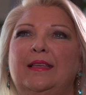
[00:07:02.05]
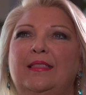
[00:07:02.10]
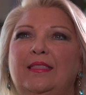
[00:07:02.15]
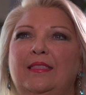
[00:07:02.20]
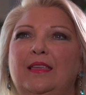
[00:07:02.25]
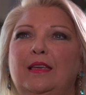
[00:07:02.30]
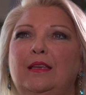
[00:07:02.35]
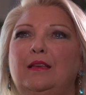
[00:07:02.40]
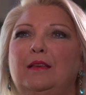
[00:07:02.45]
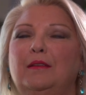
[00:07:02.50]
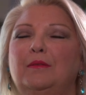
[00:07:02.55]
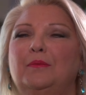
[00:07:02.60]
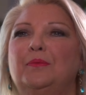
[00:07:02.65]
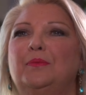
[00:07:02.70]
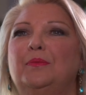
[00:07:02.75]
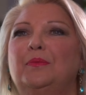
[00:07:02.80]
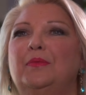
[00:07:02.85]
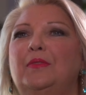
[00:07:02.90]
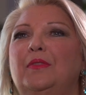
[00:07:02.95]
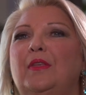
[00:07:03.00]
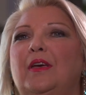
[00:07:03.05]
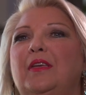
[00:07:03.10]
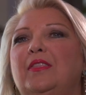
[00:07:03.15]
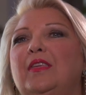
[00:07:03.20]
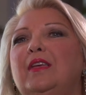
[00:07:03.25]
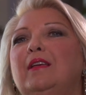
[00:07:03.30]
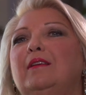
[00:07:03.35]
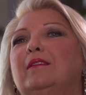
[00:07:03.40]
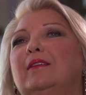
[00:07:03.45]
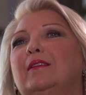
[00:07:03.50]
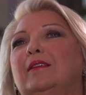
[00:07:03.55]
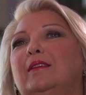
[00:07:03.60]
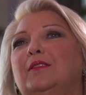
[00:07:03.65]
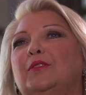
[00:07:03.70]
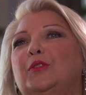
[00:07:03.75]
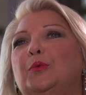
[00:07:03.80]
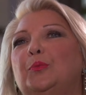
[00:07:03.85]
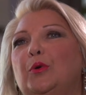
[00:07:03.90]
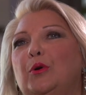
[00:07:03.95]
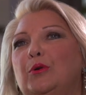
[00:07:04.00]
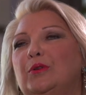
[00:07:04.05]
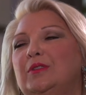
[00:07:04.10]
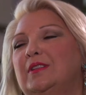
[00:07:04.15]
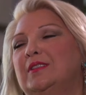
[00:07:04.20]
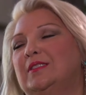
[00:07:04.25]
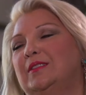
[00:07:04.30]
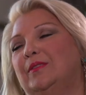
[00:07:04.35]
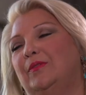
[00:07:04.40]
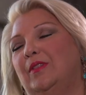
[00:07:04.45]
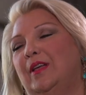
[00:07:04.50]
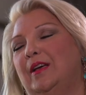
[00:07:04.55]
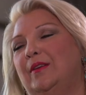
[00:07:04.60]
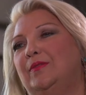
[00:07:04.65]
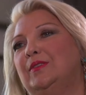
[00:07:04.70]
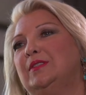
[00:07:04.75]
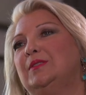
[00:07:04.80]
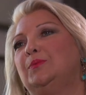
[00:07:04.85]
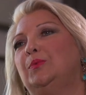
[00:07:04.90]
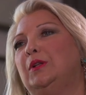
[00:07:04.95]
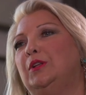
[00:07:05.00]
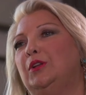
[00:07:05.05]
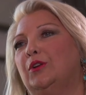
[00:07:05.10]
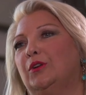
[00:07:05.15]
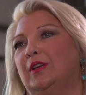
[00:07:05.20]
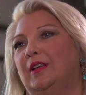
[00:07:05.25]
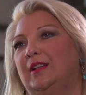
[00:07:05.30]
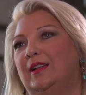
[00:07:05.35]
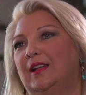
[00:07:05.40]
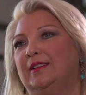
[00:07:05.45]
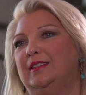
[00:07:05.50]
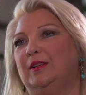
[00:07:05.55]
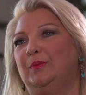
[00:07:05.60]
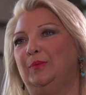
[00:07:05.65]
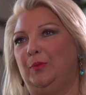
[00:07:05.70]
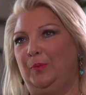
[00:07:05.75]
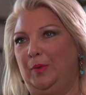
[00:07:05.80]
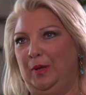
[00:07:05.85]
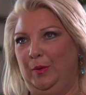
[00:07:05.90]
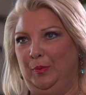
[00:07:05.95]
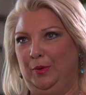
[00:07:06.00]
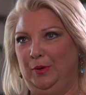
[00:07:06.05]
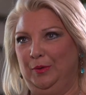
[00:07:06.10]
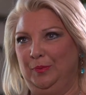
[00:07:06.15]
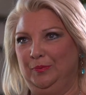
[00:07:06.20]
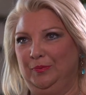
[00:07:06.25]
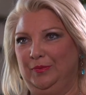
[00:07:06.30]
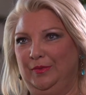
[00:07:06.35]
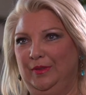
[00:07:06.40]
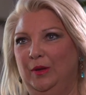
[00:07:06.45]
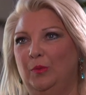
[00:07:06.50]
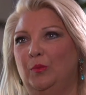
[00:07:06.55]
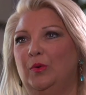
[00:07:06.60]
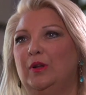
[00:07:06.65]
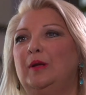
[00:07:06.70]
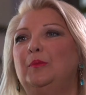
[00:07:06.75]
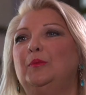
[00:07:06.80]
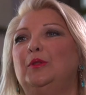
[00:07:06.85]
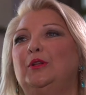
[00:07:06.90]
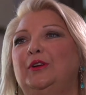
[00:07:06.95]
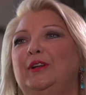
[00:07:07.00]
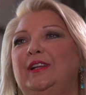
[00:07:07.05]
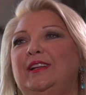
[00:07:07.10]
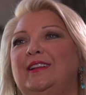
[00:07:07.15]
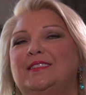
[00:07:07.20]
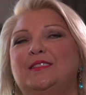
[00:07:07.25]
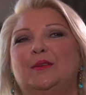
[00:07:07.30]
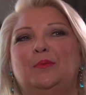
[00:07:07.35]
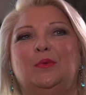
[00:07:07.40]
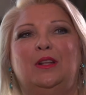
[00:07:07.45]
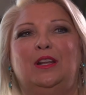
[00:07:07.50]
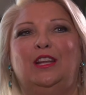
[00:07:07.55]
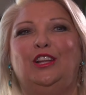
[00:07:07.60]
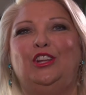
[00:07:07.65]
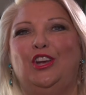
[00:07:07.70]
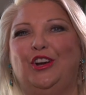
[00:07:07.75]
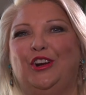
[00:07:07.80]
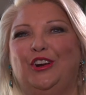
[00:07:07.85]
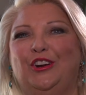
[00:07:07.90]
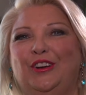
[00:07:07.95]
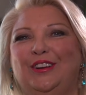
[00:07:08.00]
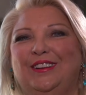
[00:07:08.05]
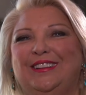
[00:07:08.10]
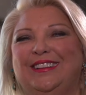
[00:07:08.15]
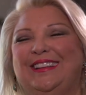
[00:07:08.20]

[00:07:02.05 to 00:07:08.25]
I think, I think the process of life is when you're connecting with people. And what I'm learning as I'm getting younger,